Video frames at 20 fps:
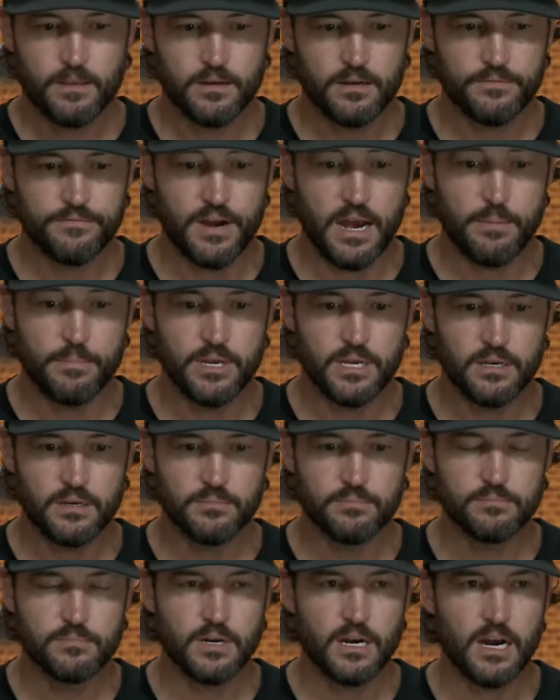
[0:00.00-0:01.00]
if I'm
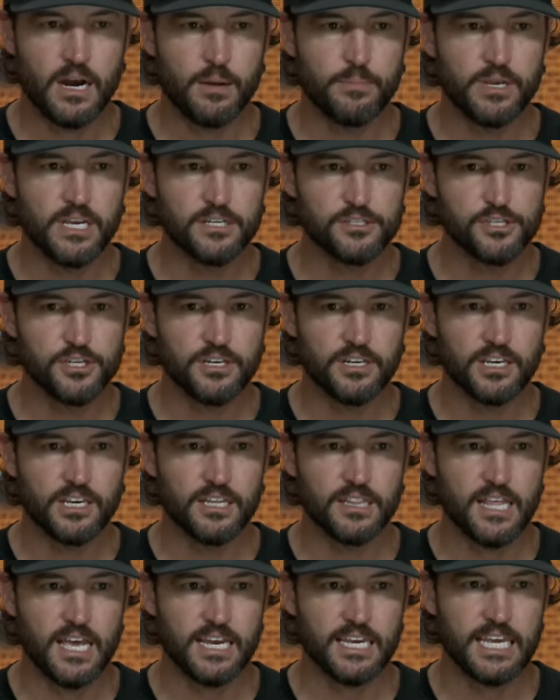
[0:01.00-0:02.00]
him, I'm itching to
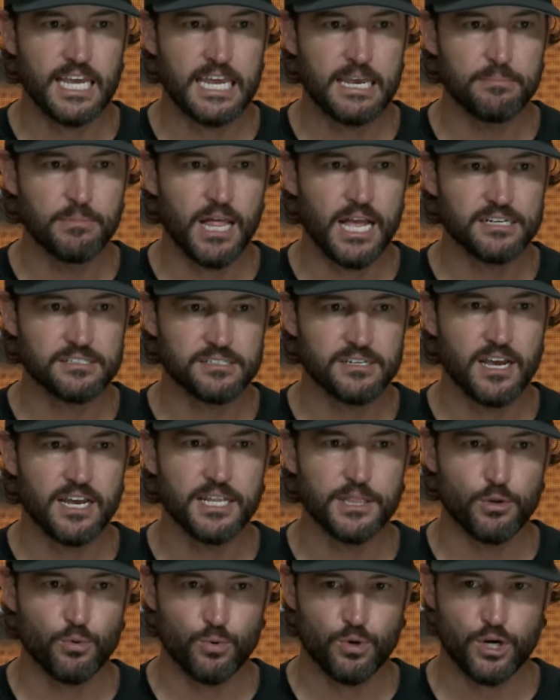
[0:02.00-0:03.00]
get in that game last night,
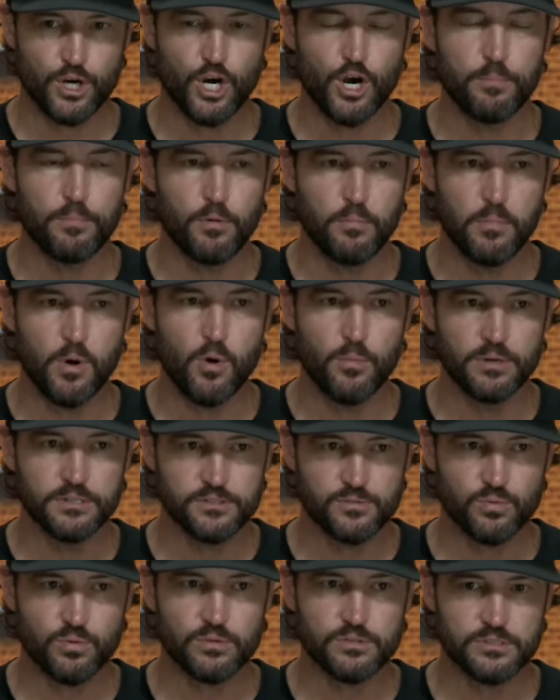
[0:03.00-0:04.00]
and there were a couple
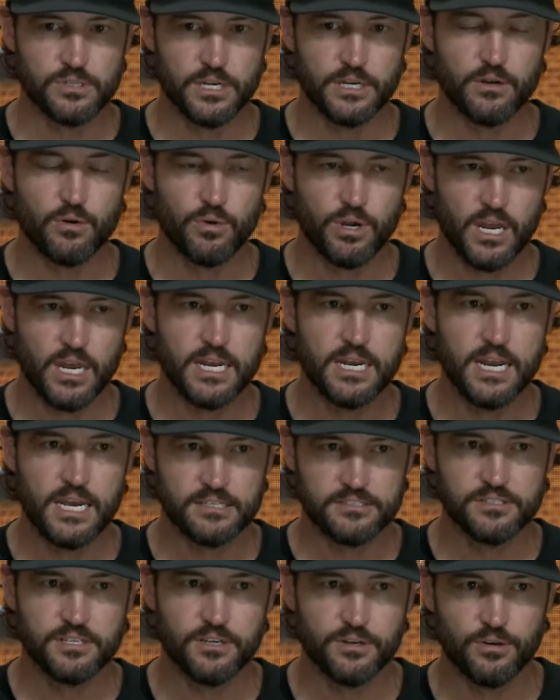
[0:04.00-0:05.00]
moments where it was like, okay,
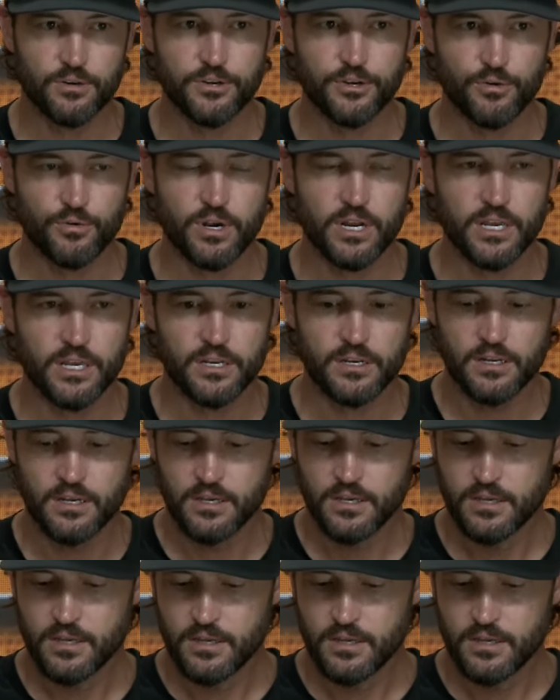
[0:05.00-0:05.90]
next hitter, you're in,